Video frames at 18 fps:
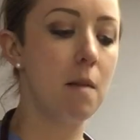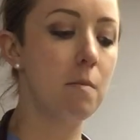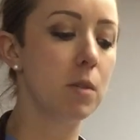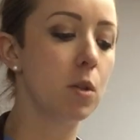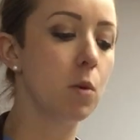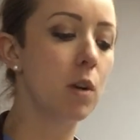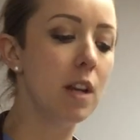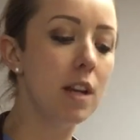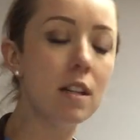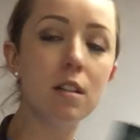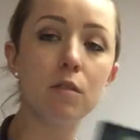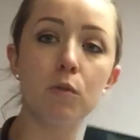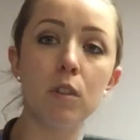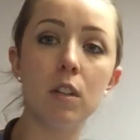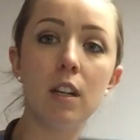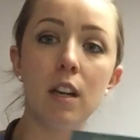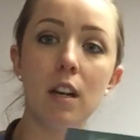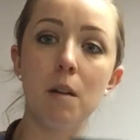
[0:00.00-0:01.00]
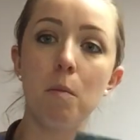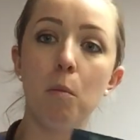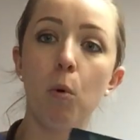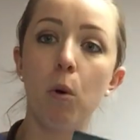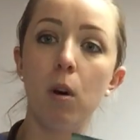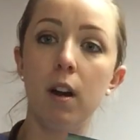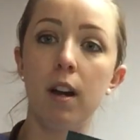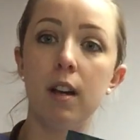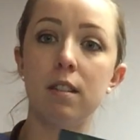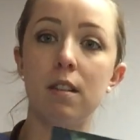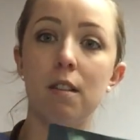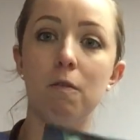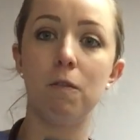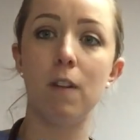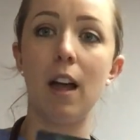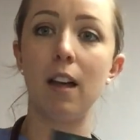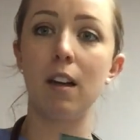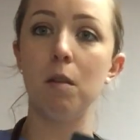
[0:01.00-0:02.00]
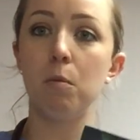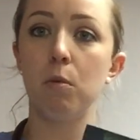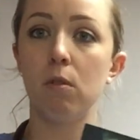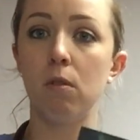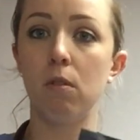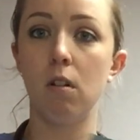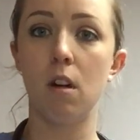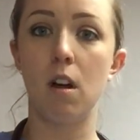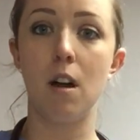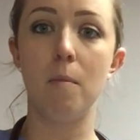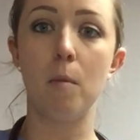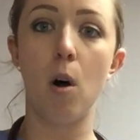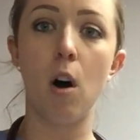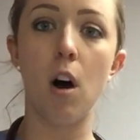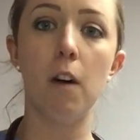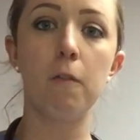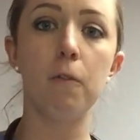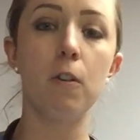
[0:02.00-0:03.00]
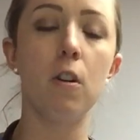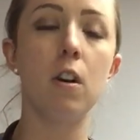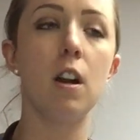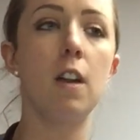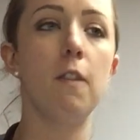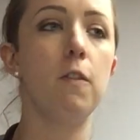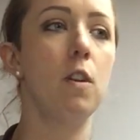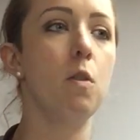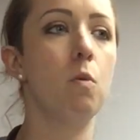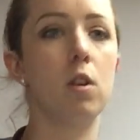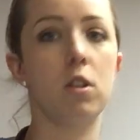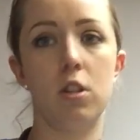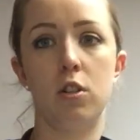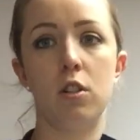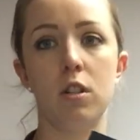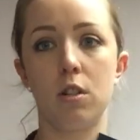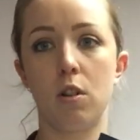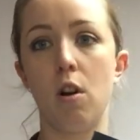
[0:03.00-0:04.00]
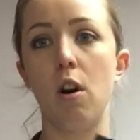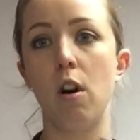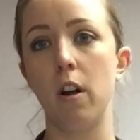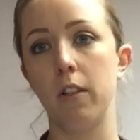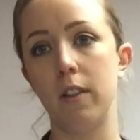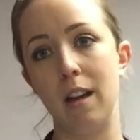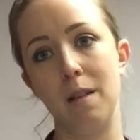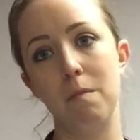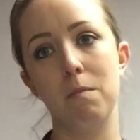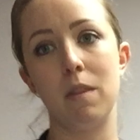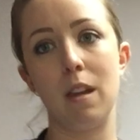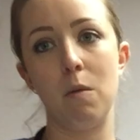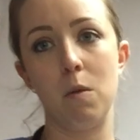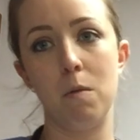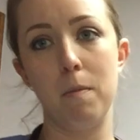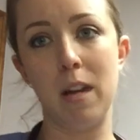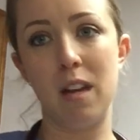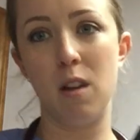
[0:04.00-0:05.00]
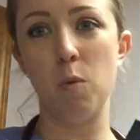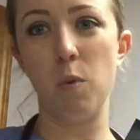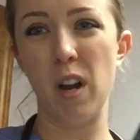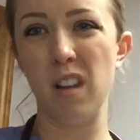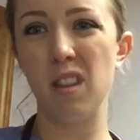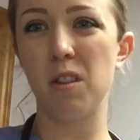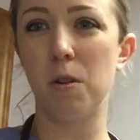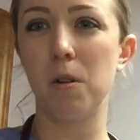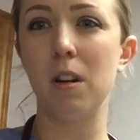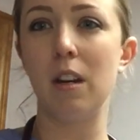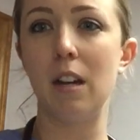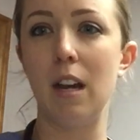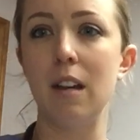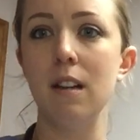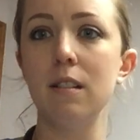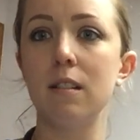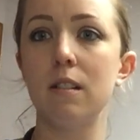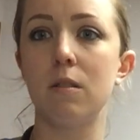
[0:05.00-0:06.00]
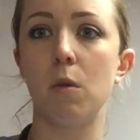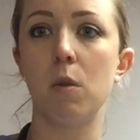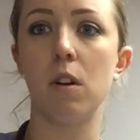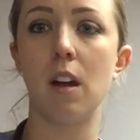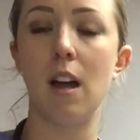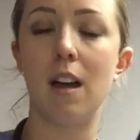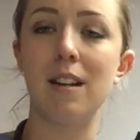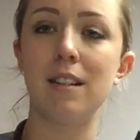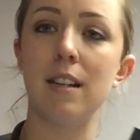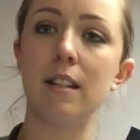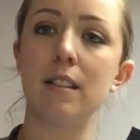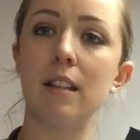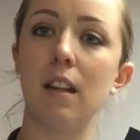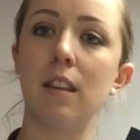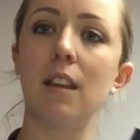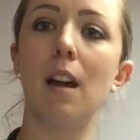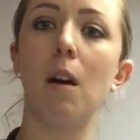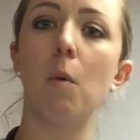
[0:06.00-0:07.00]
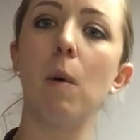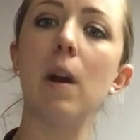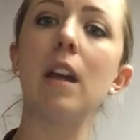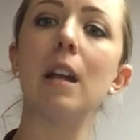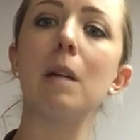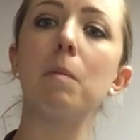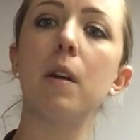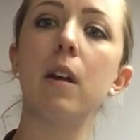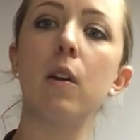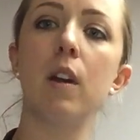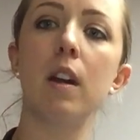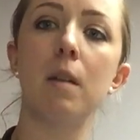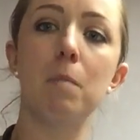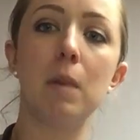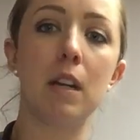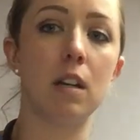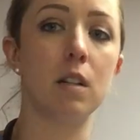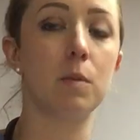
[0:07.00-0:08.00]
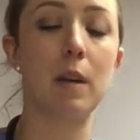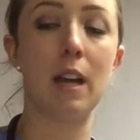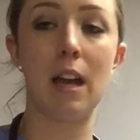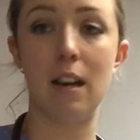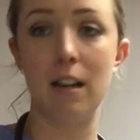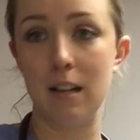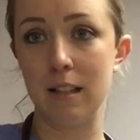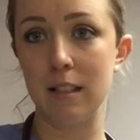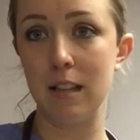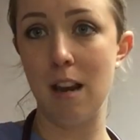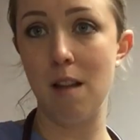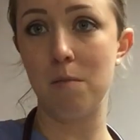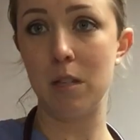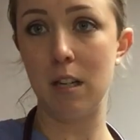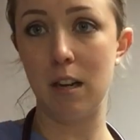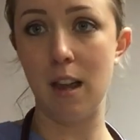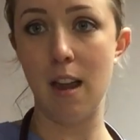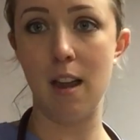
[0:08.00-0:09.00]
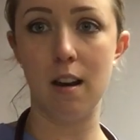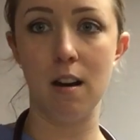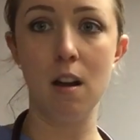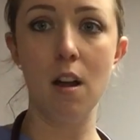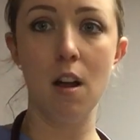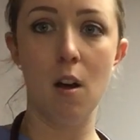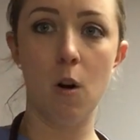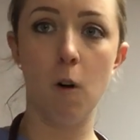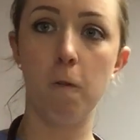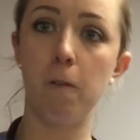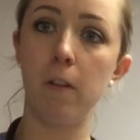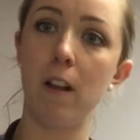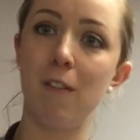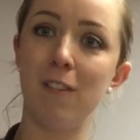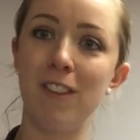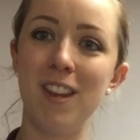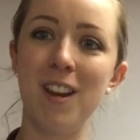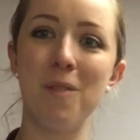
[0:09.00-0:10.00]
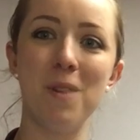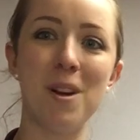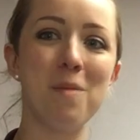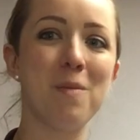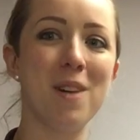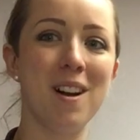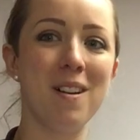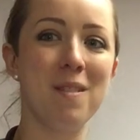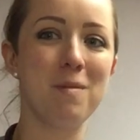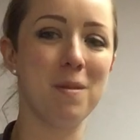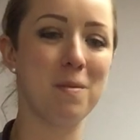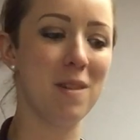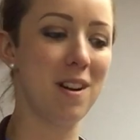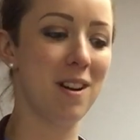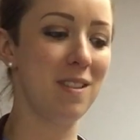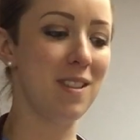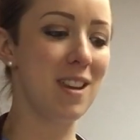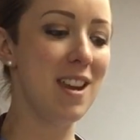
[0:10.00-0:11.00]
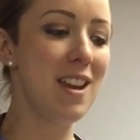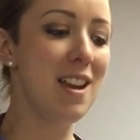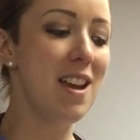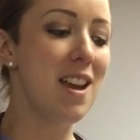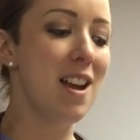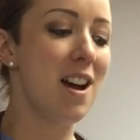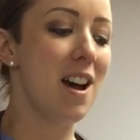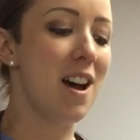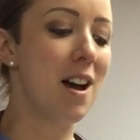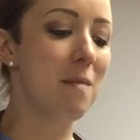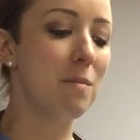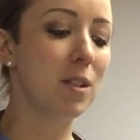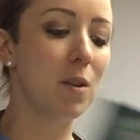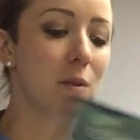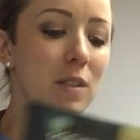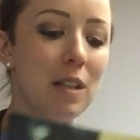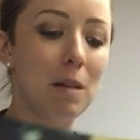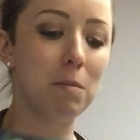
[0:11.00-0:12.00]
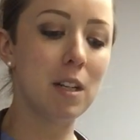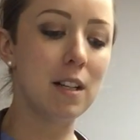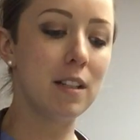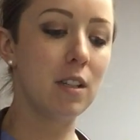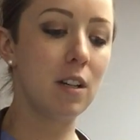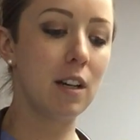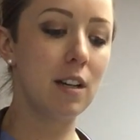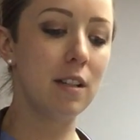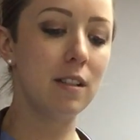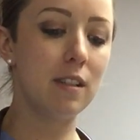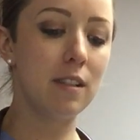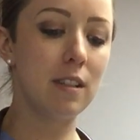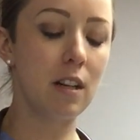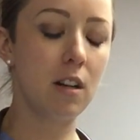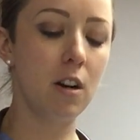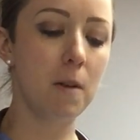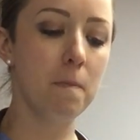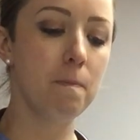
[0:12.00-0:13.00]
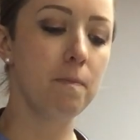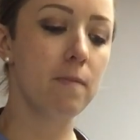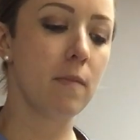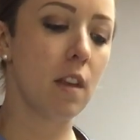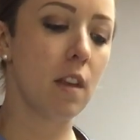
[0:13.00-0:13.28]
So it is really an important and valuable offer. If you were to just call them, they would make you wait 30 days. So it kind of takes out that waiting period because we had an exam today and hopefully everything went well and we were healthy. So it's something to consider.